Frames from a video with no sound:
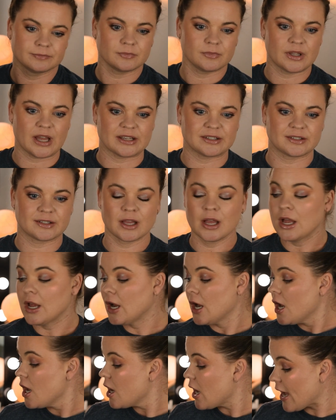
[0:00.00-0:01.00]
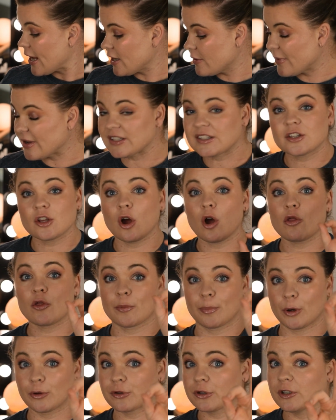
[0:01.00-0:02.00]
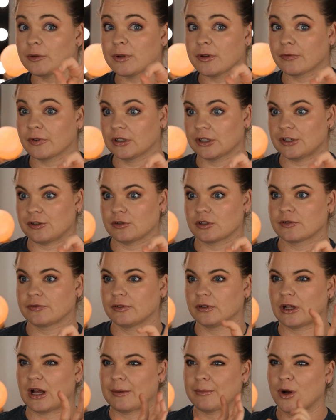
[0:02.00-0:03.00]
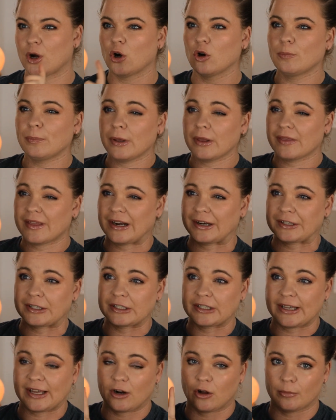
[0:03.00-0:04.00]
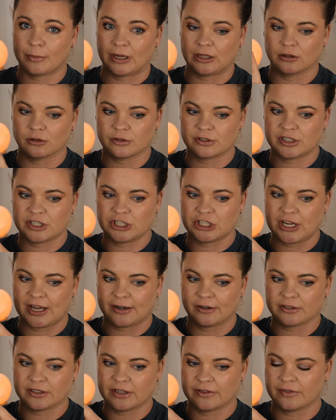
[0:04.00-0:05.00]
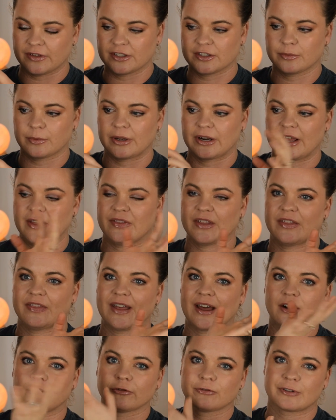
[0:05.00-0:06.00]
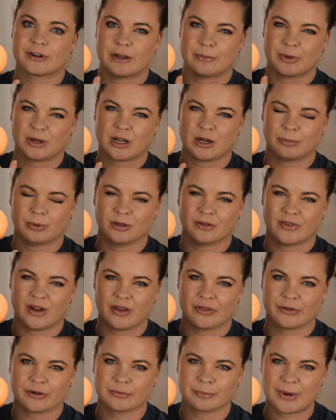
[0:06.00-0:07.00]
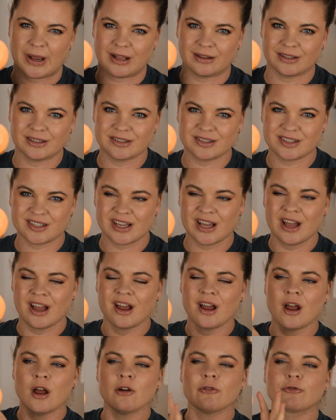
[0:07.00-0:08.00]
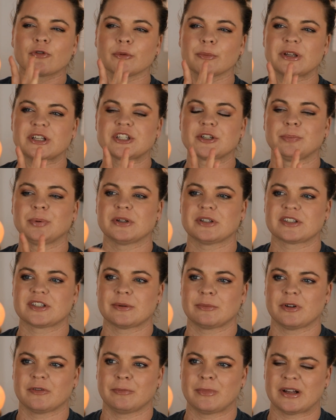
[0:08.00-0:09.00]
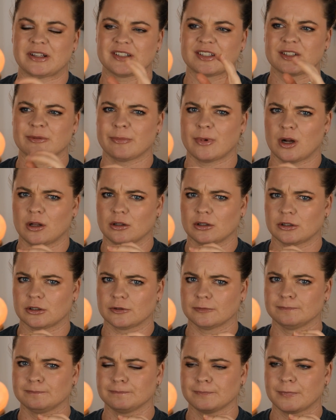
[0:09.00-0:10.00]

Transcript: Nice. Anyways, they're both going to be really useful. I'm hoping that I can get all my Luxie shadows in this one, and then that'll free up a couple of other palettes for me to put some of my smaller,